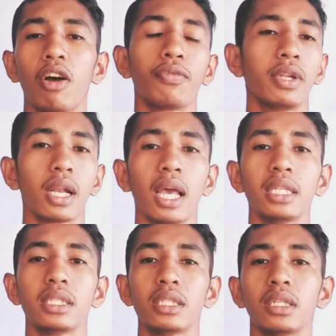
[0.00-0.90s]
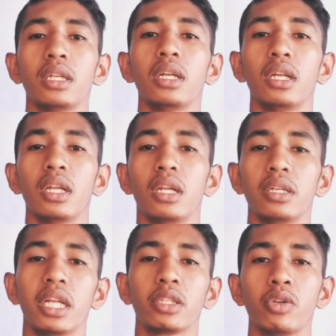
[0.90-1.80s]
of the lines
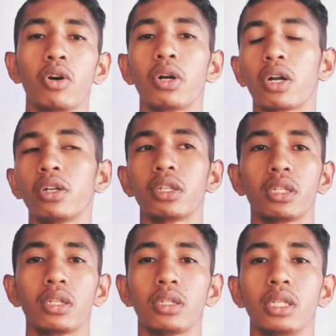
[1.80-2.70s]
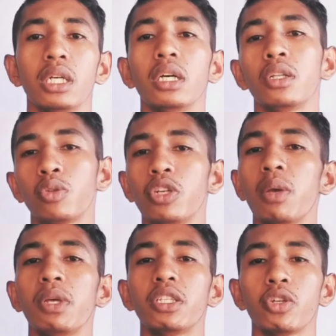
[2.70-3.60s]
that go around the
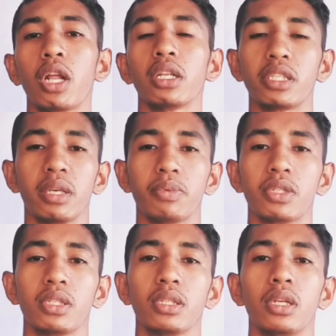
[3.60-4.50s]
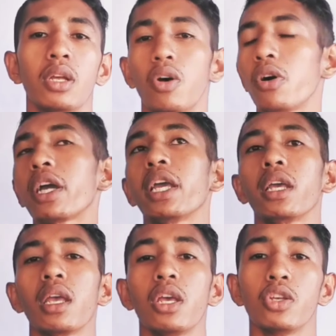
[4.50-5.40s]
two-dimensional shapes.
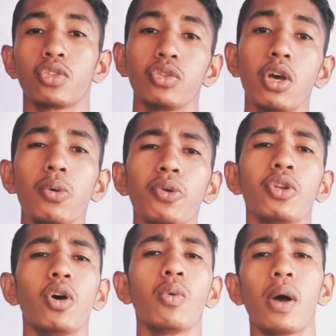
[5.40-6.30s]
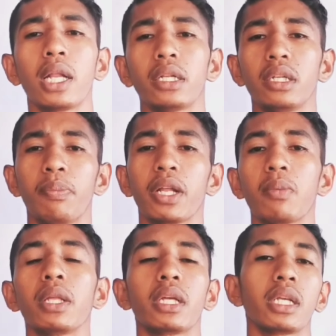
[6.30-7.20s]
Okay, so now you know what the
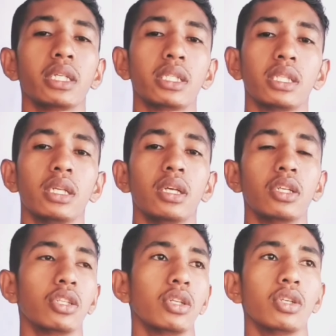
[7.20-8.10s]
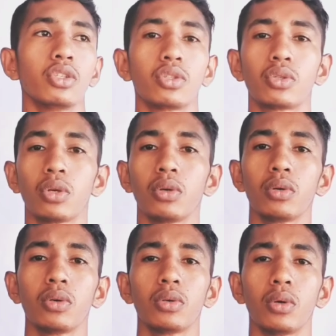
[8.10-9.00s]
perimeter is.
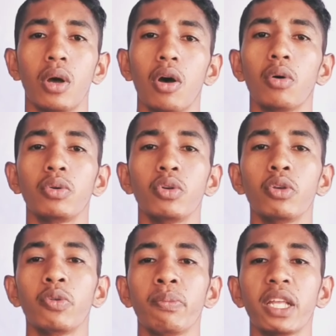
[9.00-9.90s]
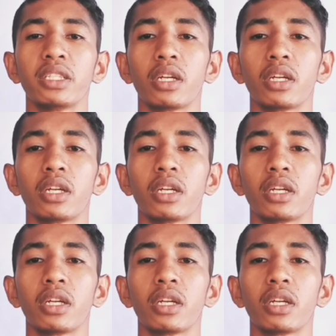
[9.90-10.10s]
So how do you